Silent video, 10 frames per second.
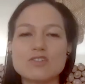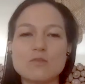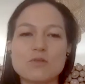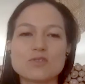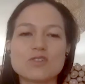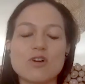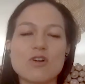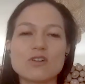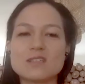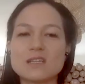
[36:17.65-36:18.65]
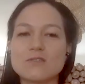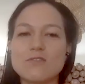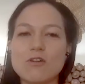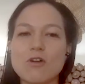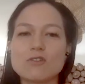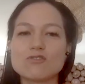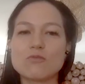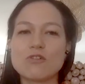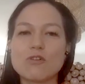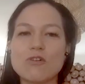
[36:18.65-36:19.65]
superstar or six-figure
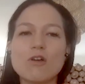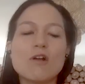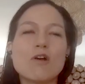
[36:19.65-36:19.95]
entrepreneur.